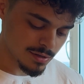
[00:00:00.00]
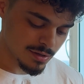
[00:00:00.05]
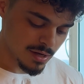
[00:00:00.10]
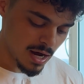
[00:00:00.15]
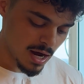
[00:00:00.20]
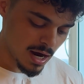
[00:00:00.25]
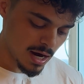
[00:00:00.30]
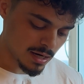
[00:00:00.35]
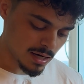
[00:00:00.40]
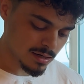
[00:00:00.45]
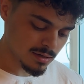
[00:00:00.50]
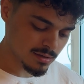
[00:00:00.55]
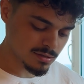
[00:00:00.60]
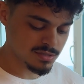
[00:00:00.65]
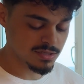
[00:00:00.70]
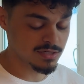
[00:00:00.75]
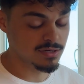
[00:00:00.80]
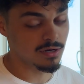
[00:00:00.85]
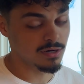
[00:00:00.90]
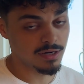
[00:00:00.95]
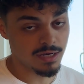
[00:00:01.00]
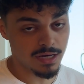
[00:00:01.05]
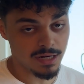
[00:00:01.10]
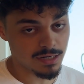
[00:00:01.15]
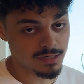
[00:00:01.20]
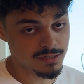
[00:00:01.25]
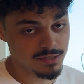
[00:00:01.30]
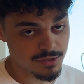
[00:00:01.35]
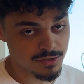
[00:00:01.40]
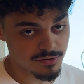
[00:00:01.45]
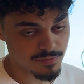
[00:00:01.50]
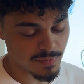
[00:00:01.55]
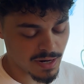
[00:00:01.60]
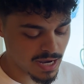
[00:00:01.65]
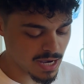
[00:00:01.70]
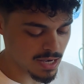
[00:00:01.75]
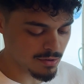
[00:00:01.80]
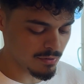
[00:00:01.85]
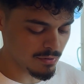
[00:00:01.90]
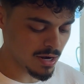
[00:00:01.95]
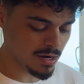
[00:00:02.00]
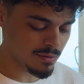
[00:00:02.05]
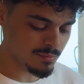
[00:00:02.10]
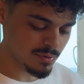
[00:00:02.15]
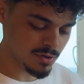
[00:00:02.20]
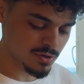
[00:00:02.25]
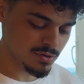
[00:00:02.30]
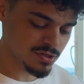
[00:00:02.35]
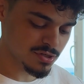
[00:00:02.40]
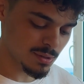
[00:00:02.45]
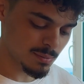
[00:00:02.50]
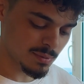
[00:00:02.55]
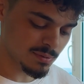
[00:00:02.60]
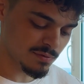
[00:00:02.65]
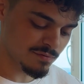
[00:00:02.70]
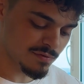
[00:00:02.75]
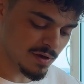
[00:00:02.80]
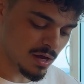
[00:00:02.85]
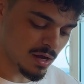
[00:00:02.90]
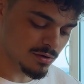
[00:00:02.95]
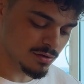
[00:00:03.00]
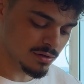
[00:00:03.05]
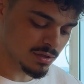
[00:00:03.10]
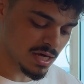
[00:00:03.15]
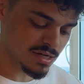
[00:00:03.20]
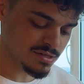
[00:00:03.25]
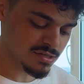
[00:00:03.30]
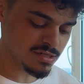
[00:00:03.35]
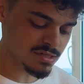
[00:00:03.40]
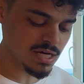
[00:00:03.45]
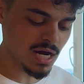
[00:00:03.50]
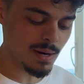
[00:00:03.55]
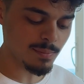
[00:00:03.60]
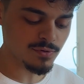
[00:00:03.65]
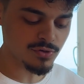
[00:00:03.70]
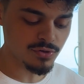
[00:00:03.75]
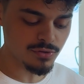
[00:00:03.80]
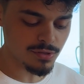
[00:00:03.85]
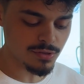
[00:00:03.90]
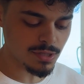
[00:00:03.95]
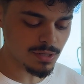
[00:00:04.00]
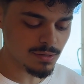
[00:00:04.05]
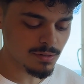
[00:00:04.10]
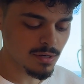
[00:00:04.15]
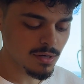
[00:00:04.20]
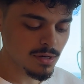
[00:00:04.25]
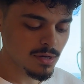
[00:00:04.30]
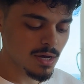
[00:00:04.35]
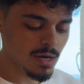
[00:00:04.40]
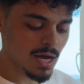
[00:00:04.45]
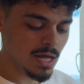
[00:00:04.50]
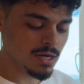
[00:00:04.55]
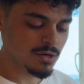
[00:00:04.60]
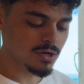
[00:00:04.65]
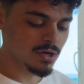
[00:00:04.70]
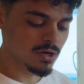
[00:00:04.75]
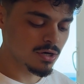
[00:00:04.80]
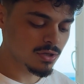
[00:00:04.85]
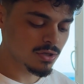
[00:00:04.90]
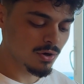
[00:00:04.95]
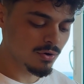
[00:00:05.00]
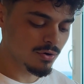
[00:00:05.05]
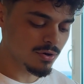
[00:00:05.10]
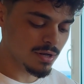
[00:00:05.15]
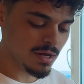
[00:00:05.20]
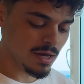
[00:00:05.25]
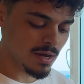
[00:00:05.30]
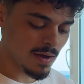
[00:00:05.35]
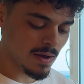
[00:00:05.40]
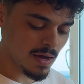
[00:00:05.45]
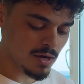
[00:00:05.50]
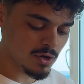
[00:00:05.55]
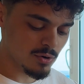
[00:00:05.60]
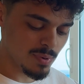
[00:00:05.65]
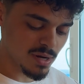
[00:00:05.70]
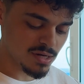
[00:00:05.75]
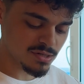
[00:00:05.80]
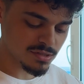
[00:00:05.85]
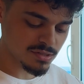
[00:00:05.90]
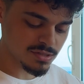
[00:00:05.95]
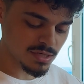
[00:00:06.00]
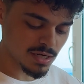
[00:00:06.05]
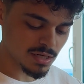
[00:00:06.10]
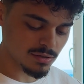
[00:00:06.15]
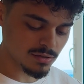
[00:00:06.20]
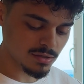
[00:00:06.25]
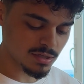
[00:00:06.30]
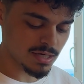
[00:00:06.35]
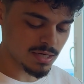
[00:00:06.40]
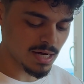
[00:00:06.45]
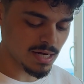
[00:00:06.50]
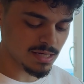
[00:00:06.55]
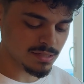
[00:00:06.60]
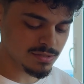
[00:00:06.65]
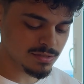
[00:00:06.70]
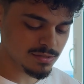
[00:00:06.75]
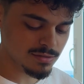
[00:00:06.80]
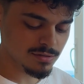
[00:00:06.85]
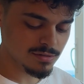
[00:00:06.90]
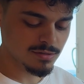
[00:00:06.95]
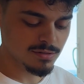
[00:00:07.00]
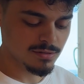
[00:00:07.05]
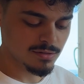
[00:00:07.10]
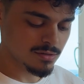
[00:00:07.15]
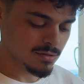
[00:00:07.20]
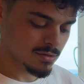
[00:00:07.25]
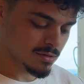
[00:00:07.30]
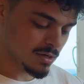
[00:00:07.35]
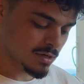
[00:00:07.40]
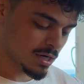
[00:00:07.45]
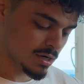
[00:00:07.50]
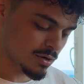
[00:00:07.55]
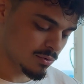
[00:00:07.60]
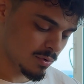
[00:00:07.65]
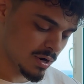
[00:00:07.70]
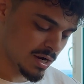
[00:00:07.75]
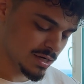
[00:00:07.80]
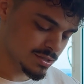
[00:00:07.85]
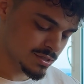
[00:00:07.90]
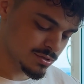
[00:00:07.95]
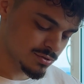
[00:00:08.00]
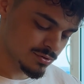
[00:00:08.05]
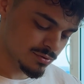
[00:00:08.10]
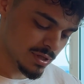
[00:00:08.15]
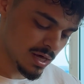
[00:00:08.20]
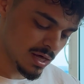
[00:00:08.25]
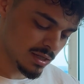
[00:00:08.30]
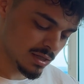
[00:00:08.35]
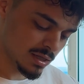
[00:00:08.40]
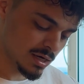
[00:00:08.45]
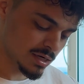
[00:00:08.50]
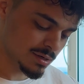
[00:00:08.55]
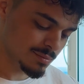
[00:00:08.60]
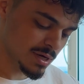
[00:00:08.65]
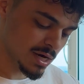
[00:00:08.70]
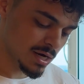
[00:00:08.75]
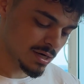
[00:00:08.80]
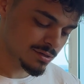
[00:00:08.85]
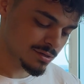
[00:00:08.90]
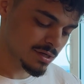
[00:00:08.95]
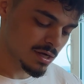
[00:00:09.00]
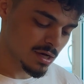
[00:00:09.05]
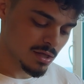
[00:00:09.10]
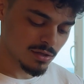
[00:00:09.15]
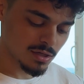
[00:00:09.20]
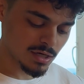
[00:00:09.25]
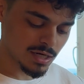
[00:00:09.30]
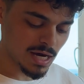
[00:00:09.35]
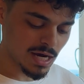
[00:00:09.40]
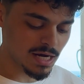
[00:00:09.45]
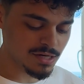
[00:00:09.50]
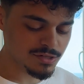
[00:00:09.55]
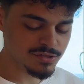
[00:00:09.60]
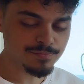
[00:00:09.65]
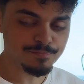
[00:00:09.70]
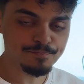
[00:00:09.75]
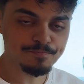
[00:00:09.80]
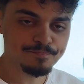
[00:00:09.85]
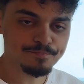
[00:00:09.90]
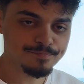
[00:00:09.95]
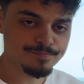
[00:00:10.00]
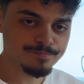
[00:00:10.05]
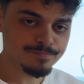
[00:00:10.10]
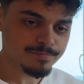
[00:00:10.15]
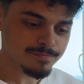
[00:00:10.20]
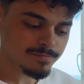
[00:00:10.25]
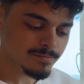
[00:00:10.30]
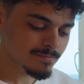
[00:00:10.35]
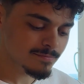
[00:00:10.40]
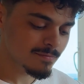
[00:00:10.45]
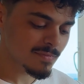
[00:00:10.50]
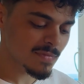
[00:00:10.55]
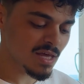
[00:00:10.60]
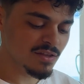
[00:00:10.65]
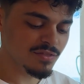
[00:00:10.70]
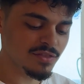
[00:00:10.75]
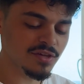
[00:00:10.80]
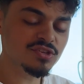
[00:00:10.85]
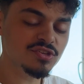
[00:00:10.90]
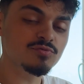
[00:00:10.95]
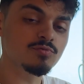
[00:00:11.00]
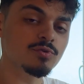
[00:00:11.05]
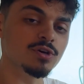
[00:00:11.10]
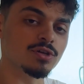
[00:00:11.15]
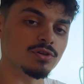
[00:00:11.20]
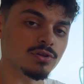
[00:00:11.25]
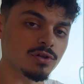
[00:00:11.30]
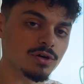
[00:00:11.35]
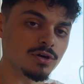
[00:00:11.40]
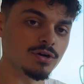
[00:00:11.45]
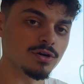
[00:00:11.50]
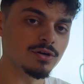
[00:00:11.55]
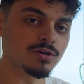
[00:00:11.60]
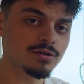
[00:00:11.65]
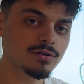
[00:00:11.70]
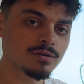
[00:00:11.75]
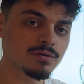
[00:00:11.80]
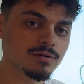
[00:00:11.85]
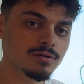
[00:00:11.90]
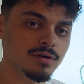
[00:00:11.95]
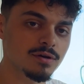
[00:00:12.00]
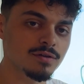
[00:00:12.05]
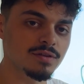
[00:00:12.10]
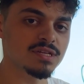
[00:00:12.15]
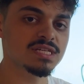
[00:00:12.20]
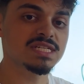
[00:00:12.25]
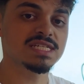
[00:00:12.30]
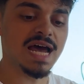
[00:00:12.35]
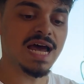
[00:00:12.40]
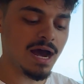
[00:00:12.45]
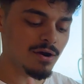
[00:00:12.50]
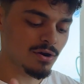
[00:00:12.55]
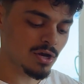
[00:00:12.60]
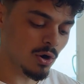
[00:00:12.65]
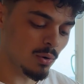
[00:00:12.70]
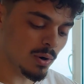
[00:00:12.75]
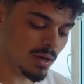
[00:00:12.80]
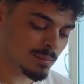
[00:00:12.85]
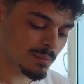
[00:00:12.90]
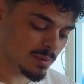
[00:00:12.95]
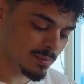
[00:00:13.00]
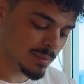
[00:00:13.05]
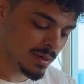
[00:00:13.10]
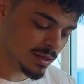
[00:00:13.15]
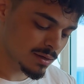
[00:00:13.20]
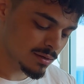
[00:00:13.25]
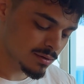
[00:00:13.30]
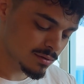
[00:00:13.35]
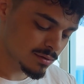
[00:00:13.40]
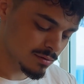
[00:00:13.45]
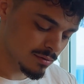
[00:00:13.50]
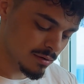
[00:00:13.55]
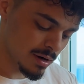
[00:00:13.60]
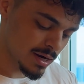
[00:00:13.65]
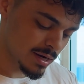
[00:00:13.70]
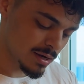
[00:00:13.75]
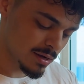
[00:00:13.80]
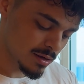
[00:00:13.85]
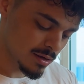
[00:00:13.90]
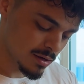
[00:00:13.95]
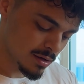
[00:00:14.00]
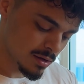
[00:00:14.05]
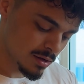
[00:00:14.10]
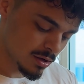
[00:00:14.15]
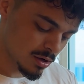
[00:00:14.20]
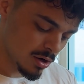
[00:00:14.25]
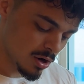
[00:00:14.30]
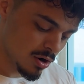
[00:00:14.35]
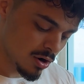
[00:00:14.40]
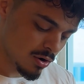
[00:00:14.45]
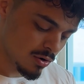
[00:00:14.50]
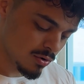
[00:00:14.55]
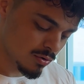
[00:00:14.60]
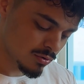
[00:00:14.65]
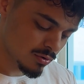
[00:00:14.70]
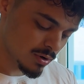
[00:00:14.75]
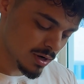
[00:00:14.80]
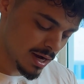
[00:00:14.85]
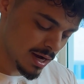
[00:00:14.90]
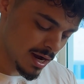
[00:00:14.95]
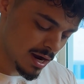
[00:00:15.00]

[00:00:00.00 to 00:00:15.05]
doc. Again, excuse my handwriting, but you're summing up the value, the lessons, the opportunity. And you're concluding it, and you're basically saying, look, guys, I don't know why I just drew that line, to be honest. Look, guys, this is what you learned. This is how to go implement, right? How